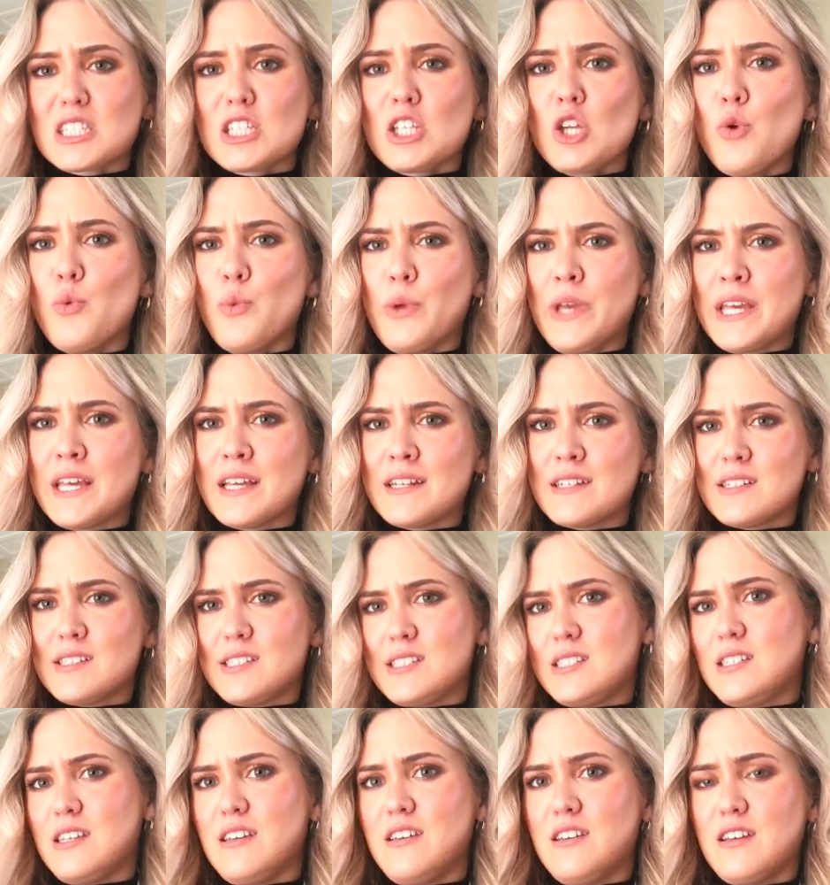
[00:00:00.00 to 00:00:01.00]
we get to
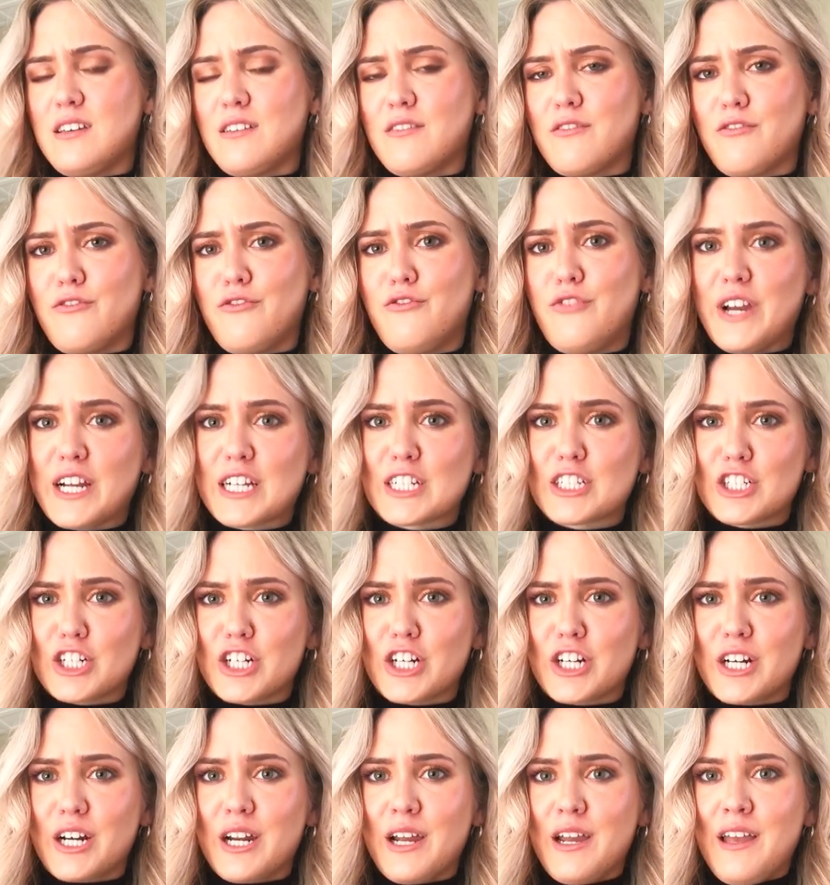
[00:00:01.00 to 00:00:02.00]
see
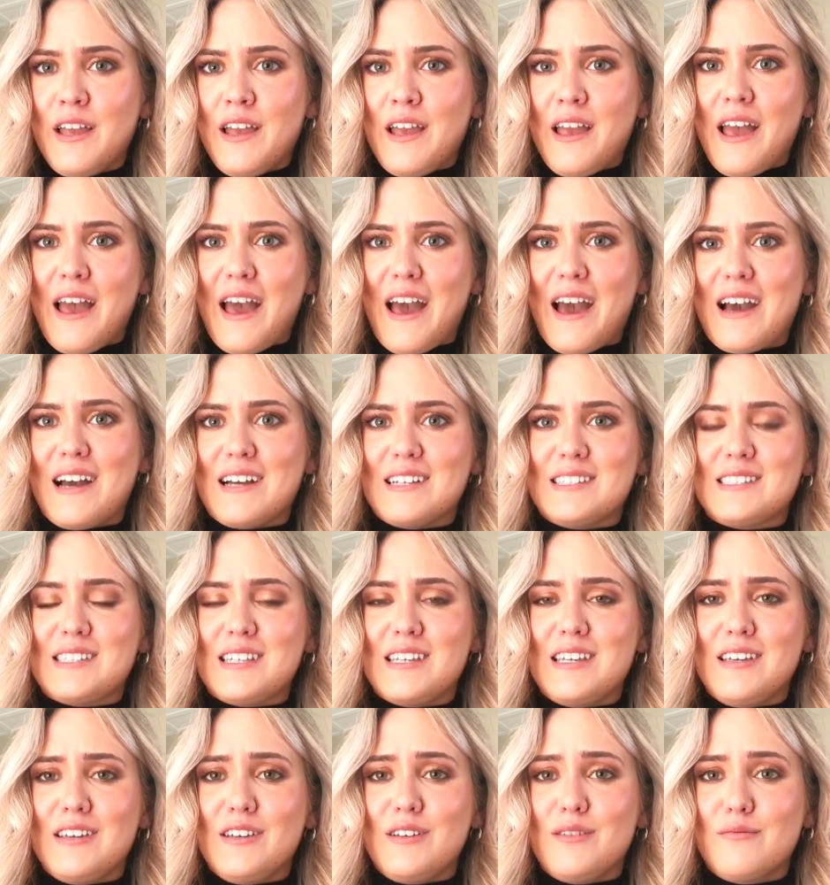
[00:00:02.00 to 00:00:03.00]
Victor as
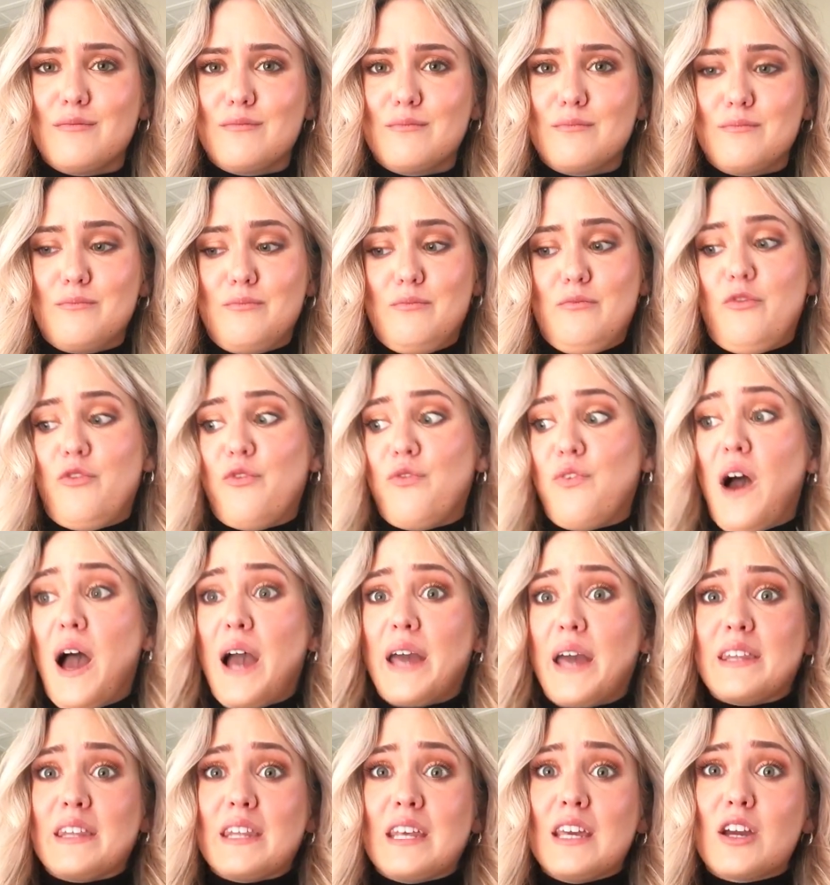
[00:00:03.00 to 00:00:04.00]
he
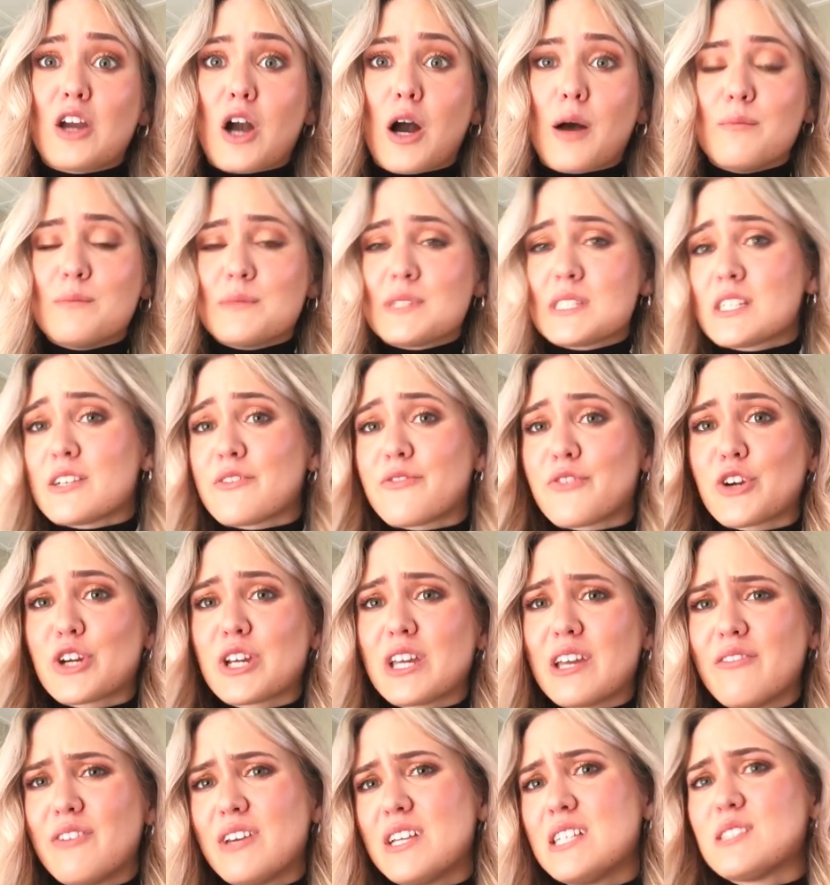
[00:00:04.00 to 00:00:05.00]
finally comes to
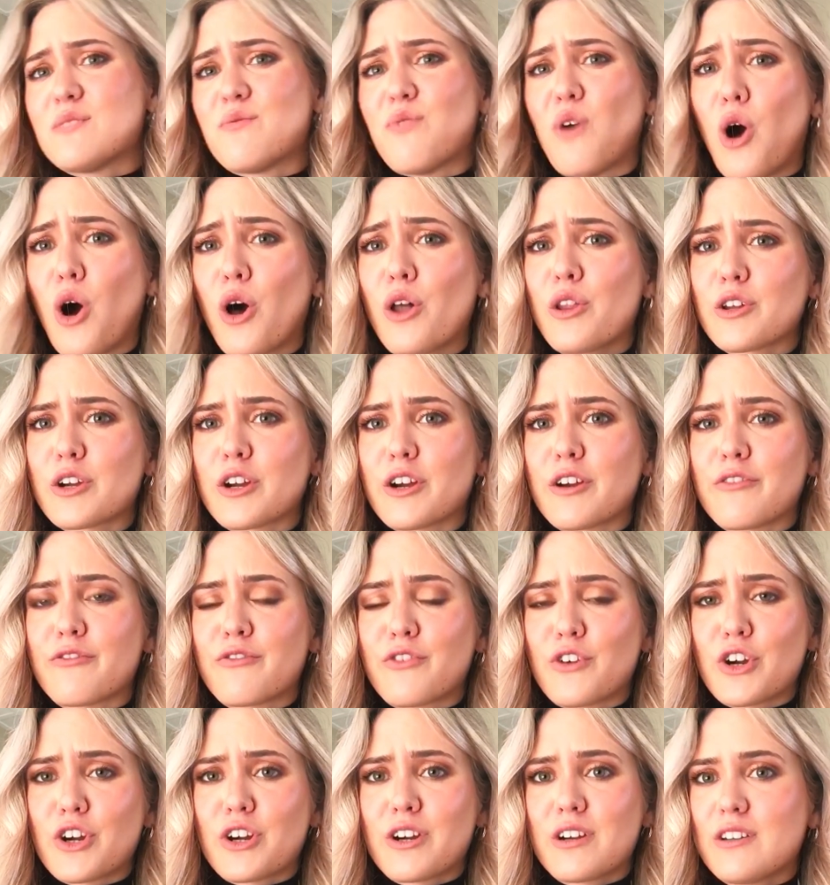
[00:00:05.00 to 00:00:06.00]
forgive his father
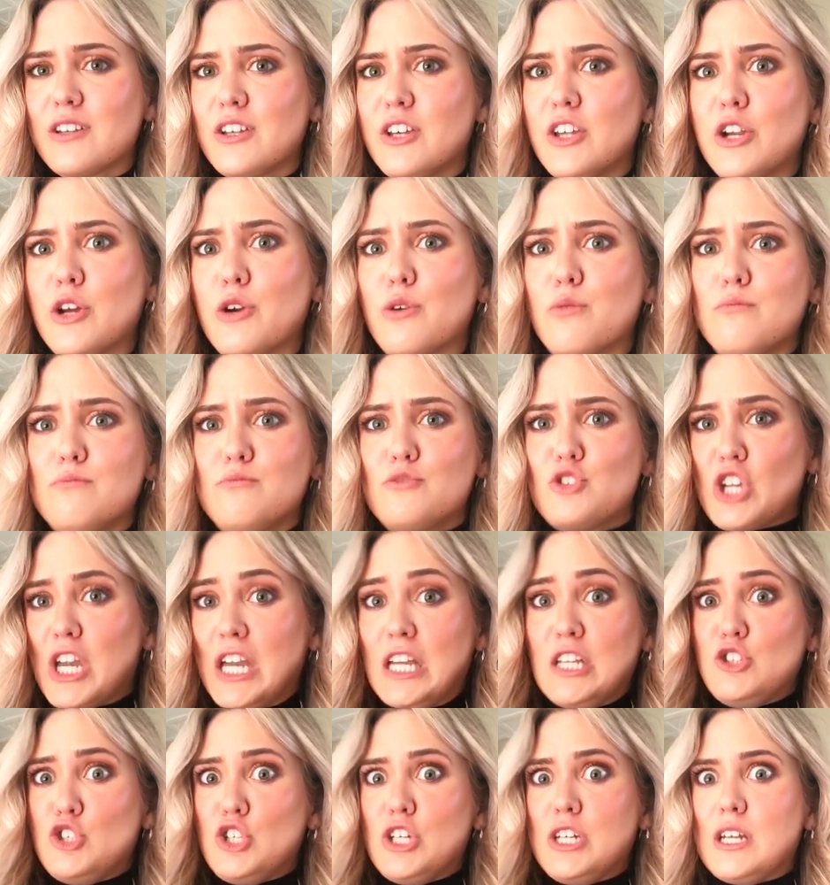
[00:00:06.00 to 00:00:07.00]
for, you know,
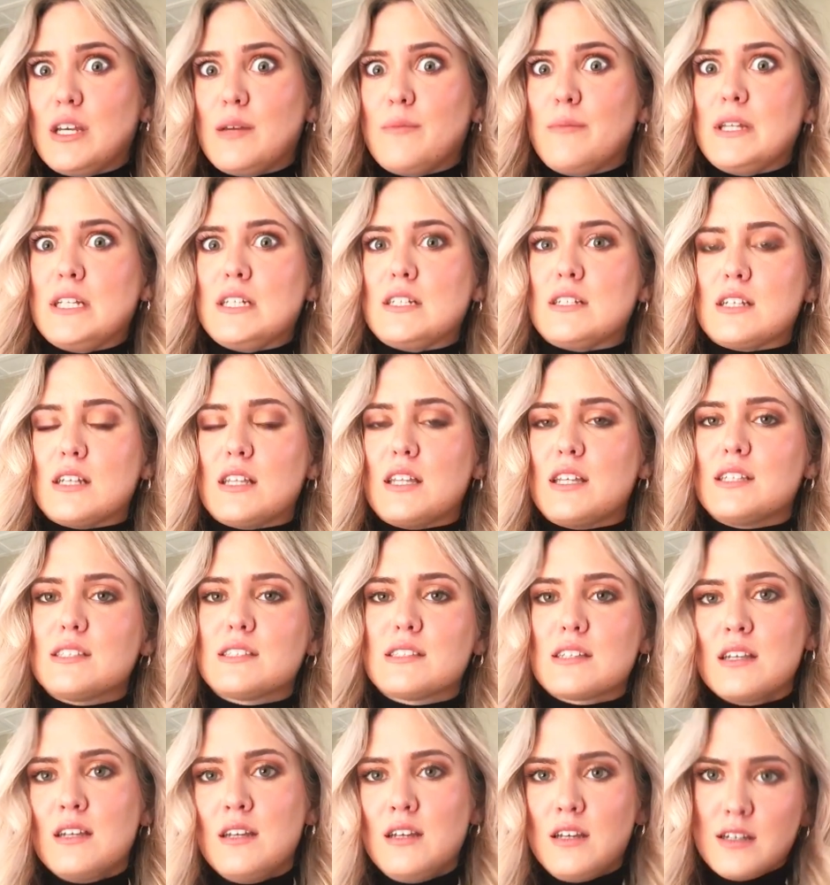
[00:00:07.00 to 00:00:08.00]
changing him into
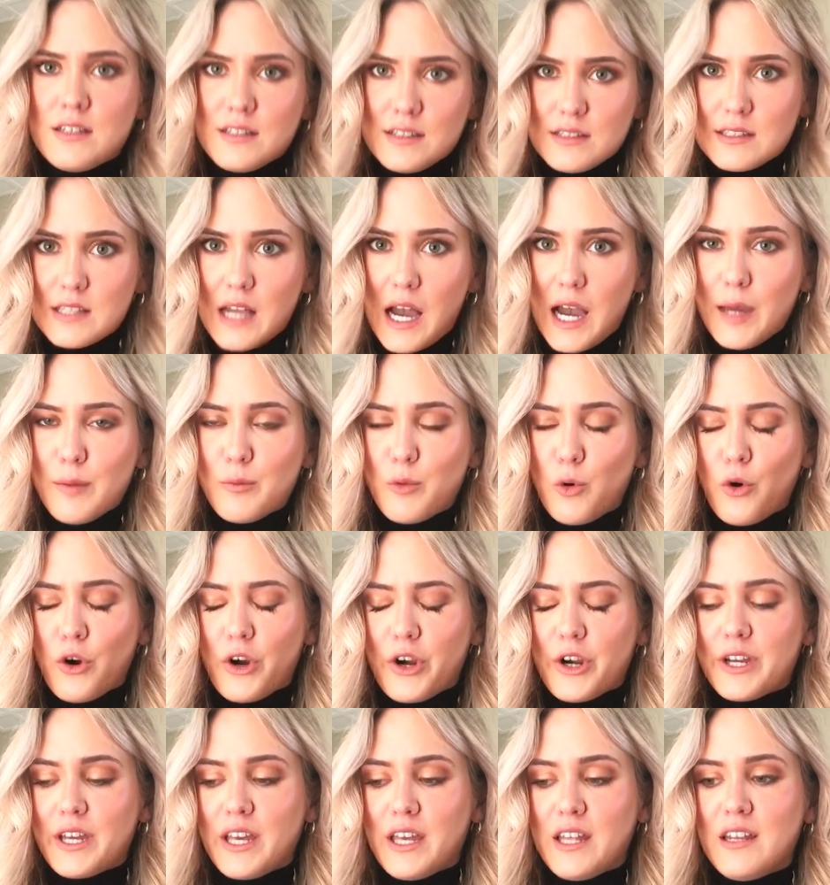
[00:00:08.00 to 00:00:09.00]
this
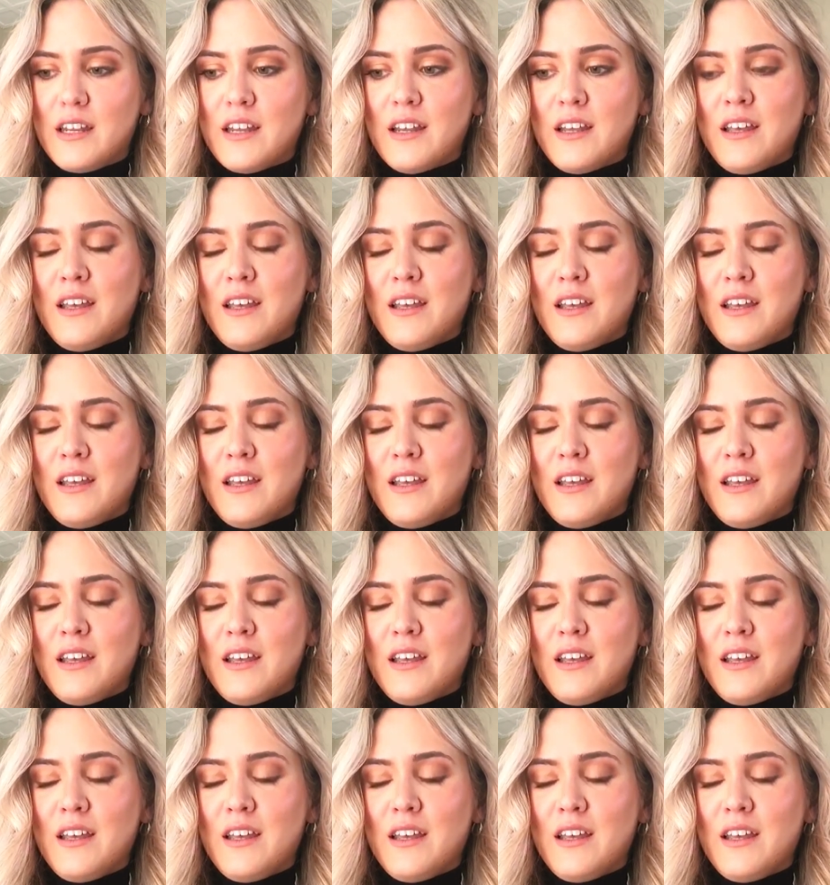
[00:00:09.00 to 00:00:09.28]
cyborg. And,